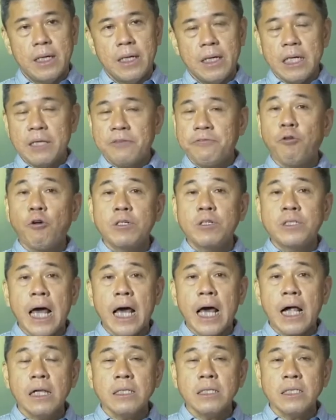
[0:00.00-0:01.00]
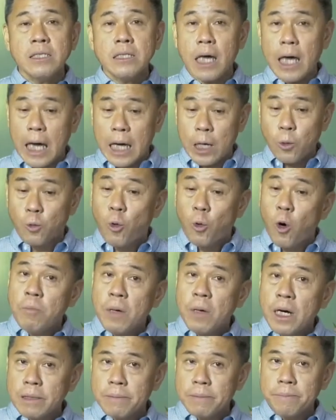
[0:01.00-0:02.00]
It foretells a
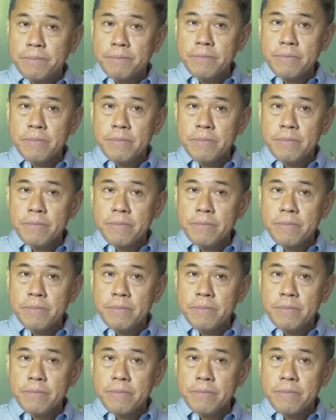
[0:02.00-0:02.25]
woman